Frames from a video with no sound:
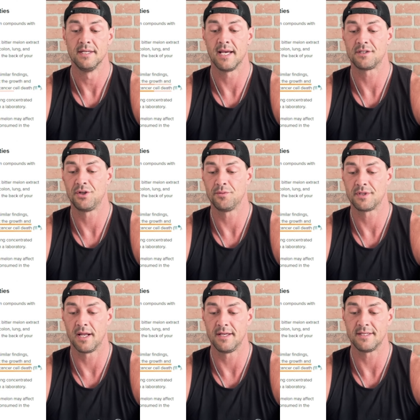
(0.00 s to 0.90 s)
Test tube
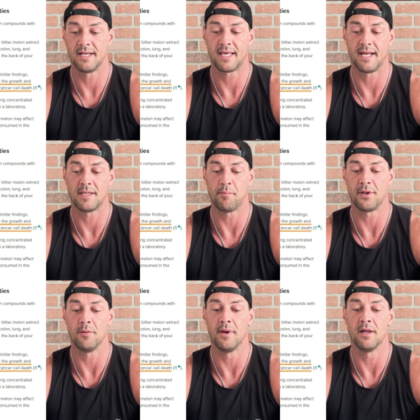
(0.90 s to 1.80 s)
studies indicate that
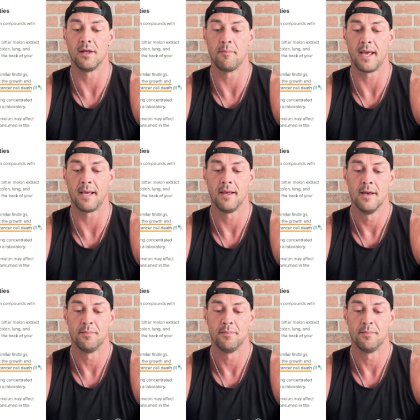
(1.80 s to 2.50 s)
bitter melon may